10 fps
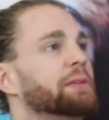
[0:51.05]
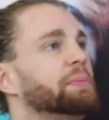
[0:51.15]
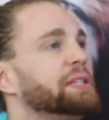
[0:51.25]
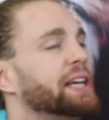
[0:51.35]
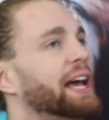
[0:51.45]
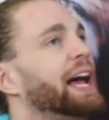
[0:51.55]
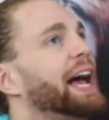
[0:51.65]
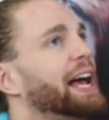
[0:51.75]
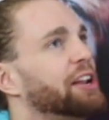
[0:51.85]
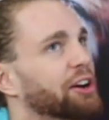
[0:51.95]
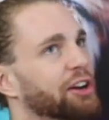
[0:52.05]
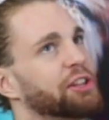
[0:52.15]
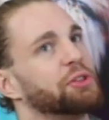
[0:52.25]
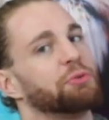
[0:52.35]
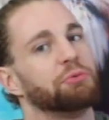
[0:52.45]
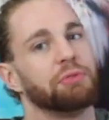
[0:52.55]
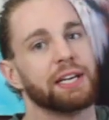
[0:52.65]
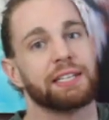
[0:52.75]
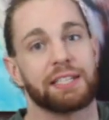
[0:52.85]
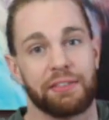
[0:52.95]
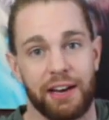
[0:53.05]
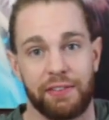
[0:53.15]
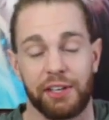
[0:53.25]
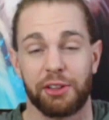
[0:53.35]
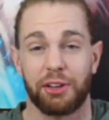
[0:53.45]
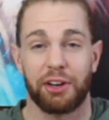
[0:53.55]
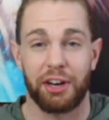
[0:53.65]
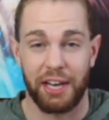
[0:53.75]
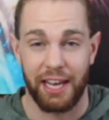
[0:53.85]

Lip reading: but to add on the risk of having long